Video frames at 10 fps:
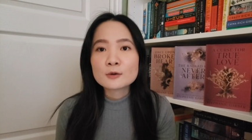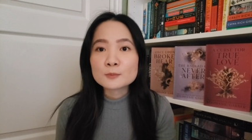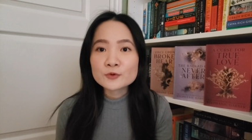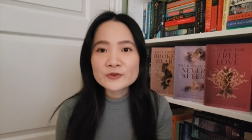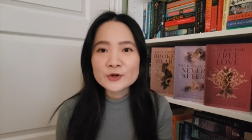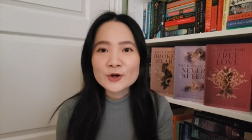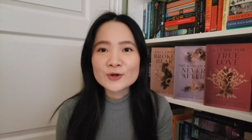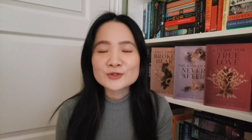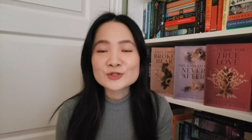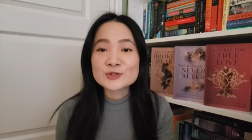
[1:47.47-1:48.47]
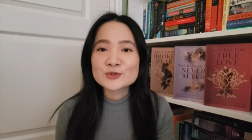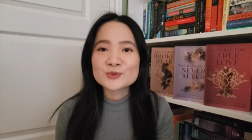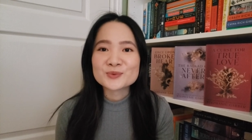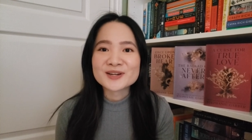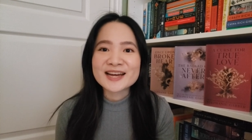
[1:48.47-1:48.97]
moving on to
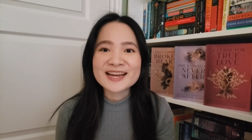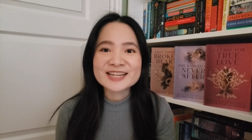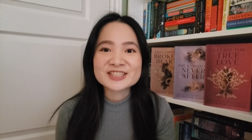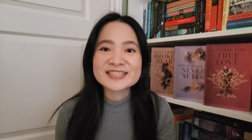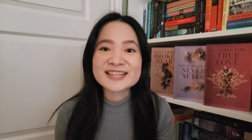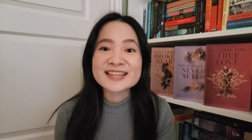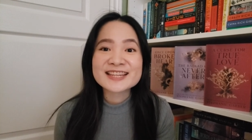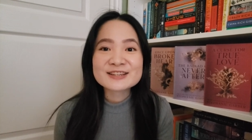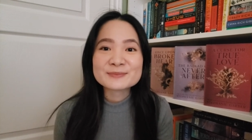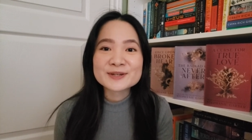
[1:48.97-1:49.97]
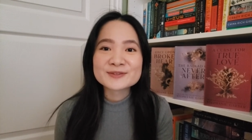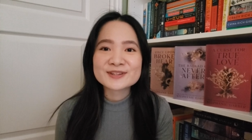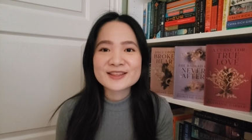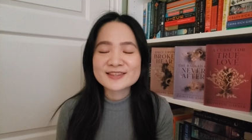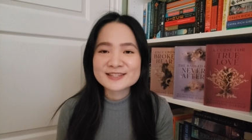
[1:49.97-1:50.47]
what I actually did think about
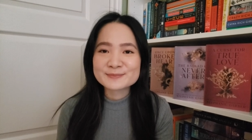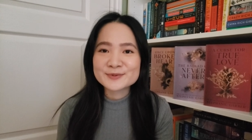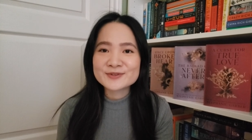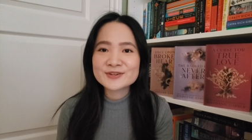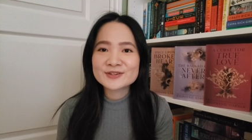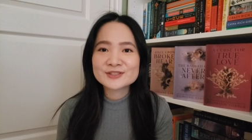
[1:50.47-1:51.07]
this book.